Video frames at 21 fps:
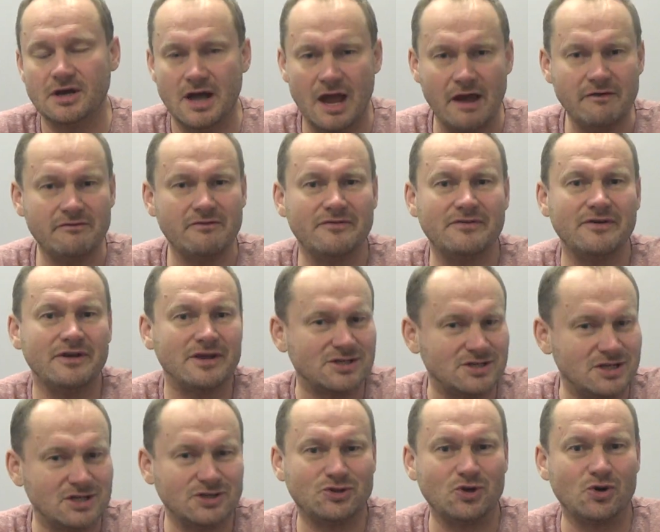Everything
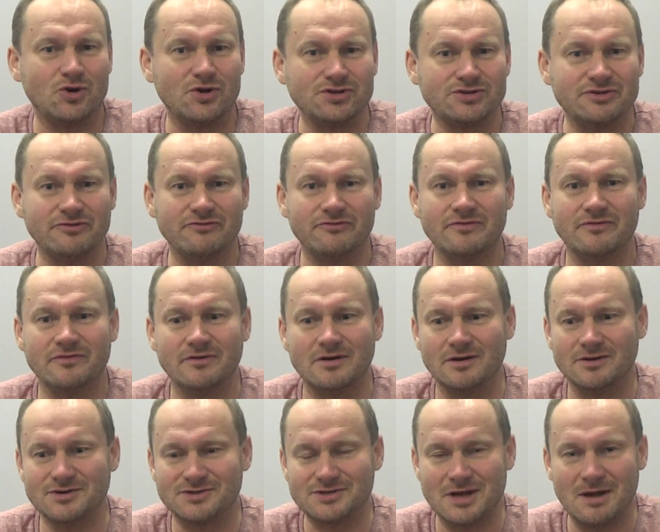is alternative.
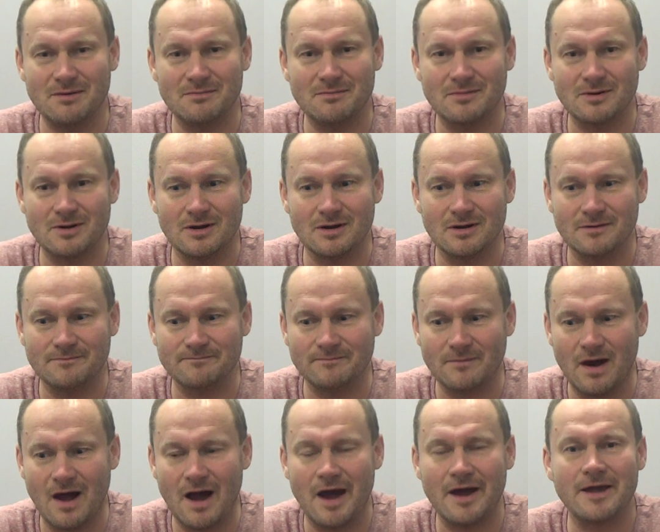Uh, some um,
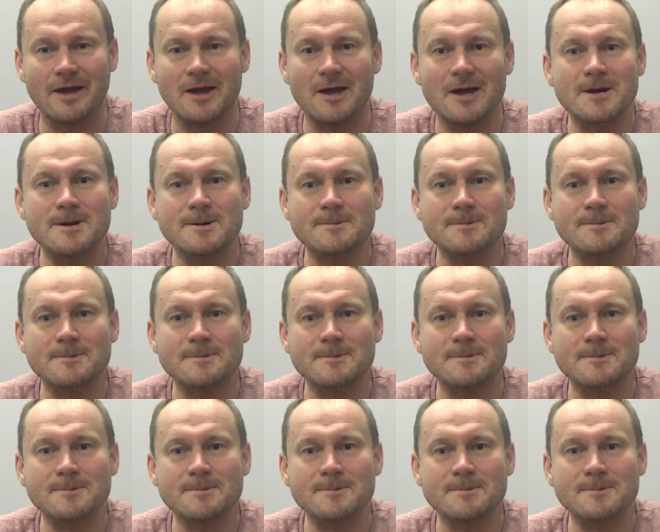high,